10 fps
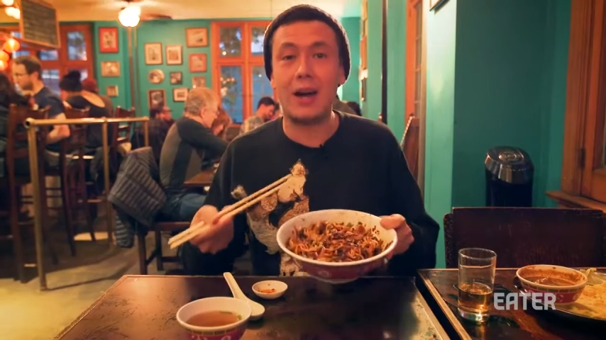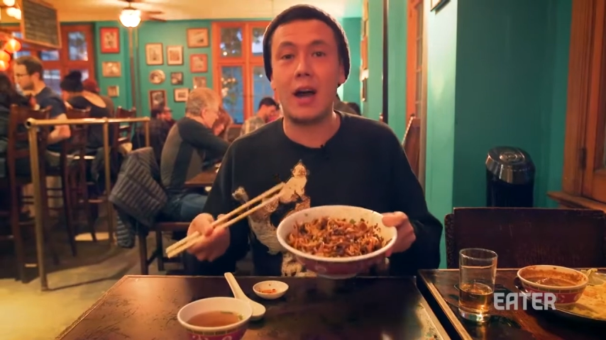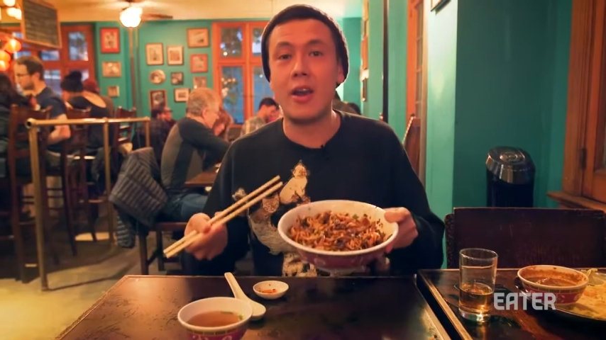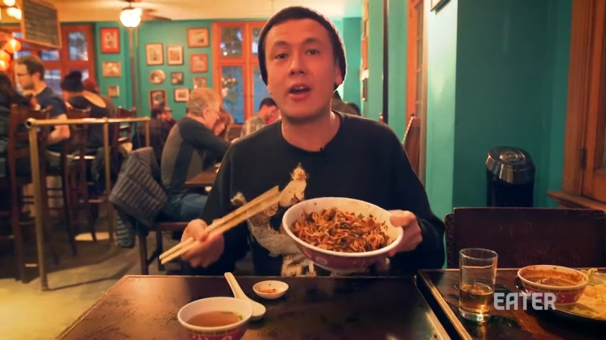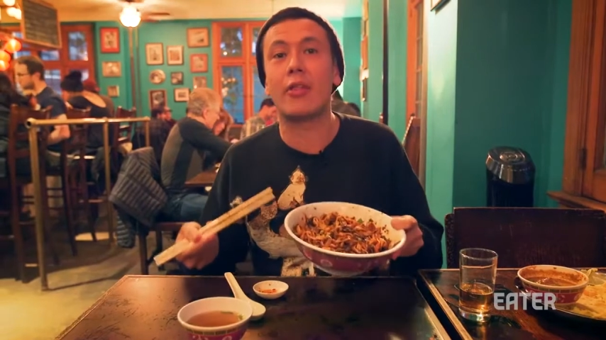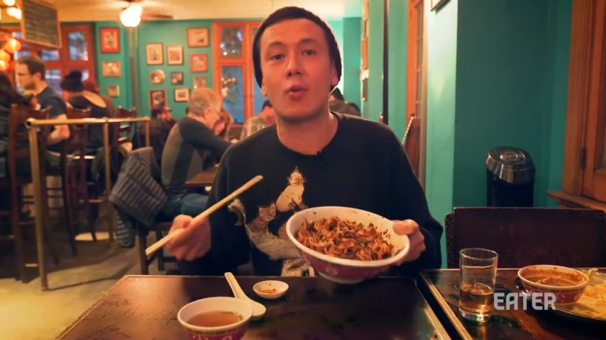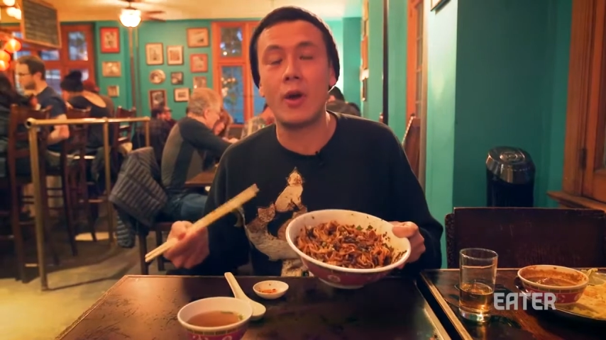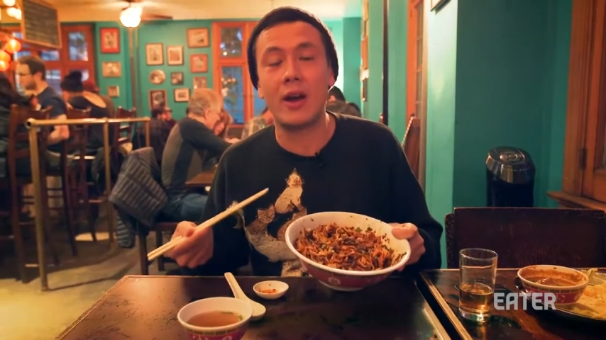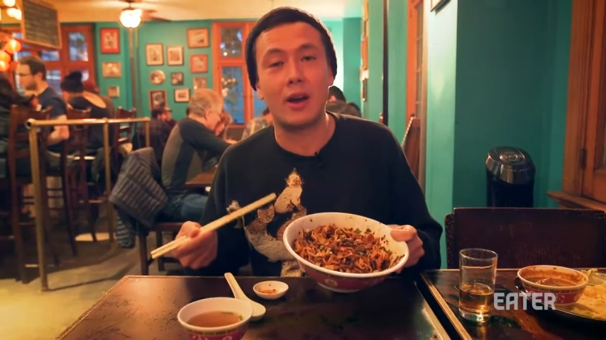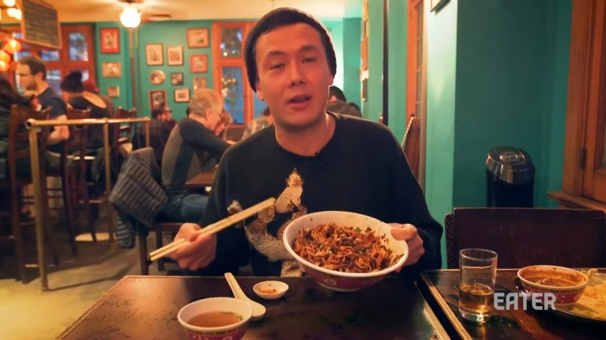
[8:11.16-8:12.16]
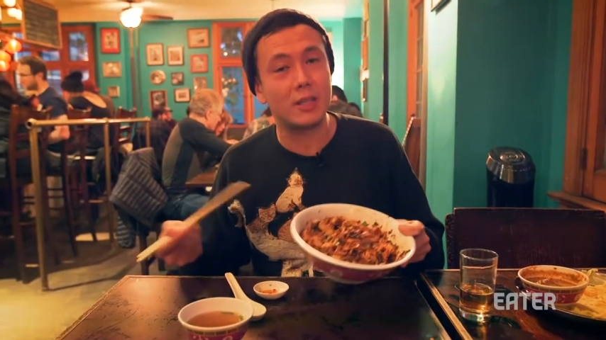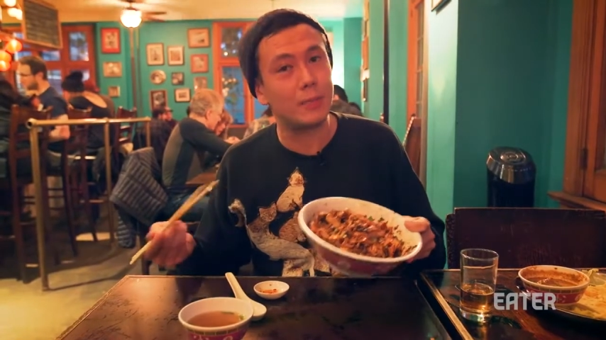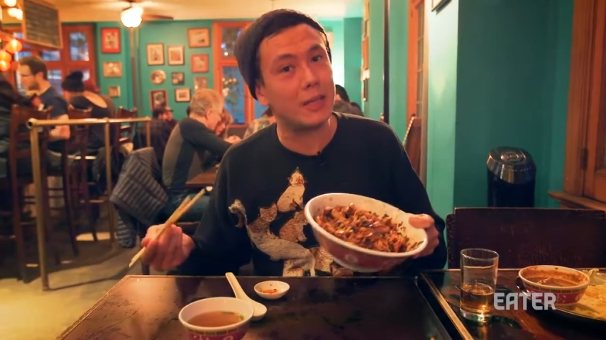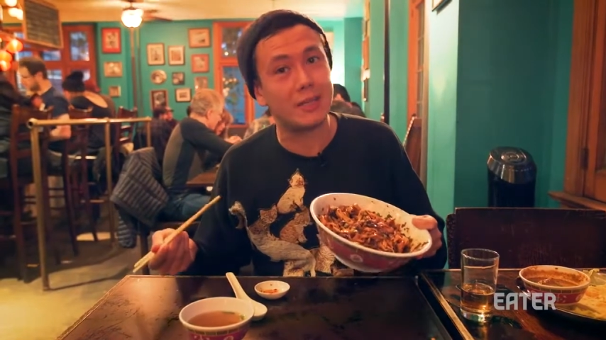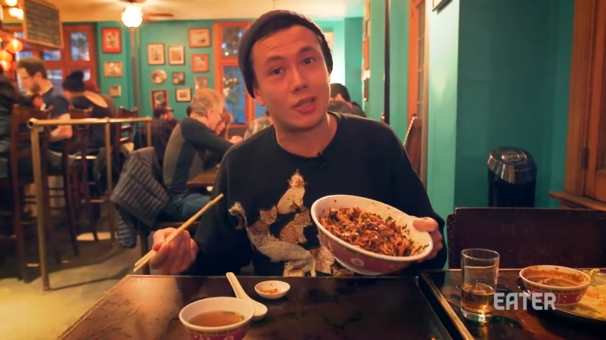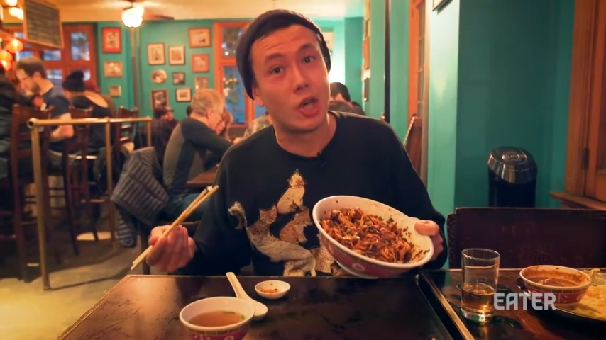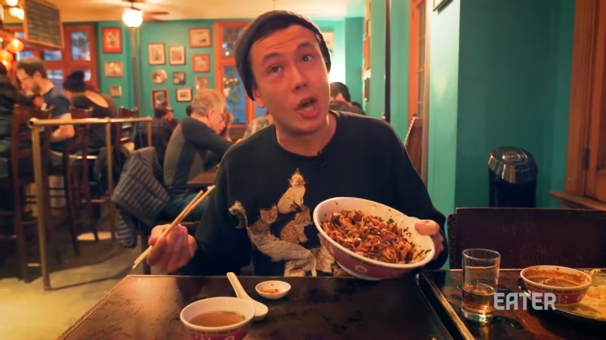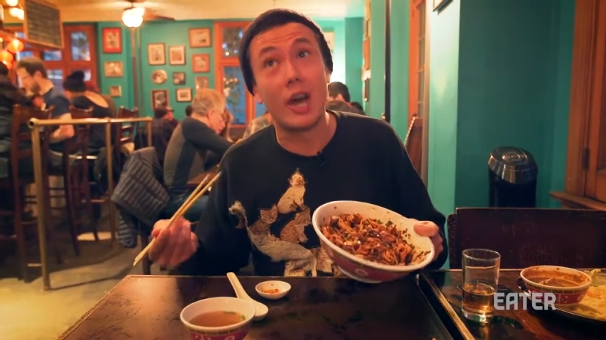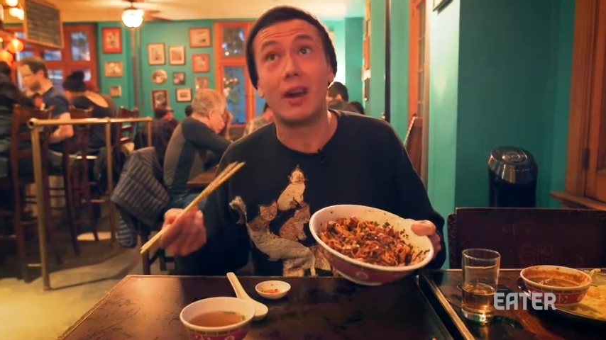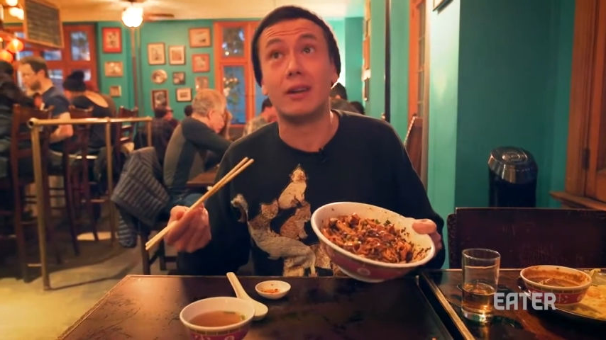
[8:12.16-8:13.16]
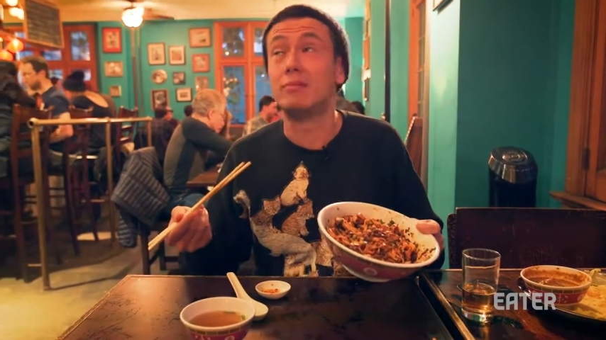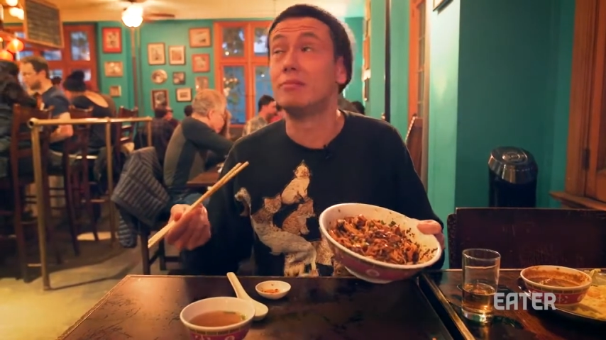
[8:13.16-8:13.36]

Another winner. This place is good.